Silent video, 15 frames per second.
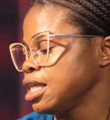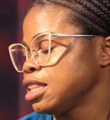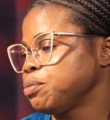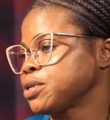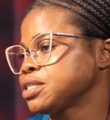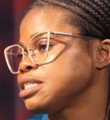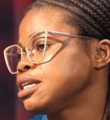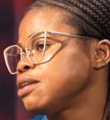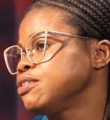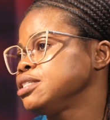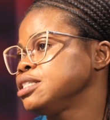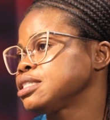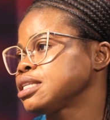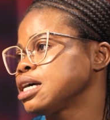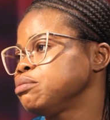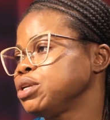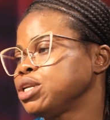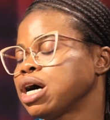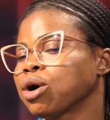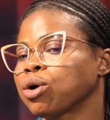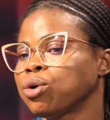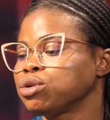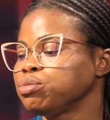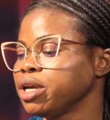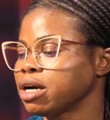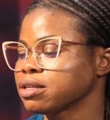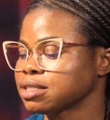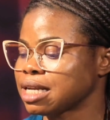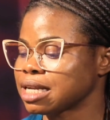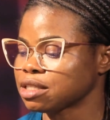The person that registered me now called me
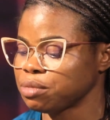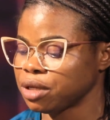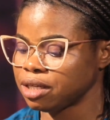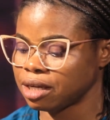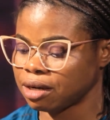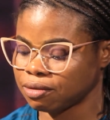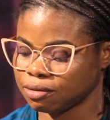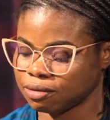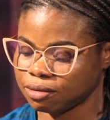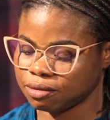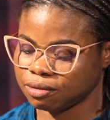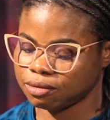out, sat me down,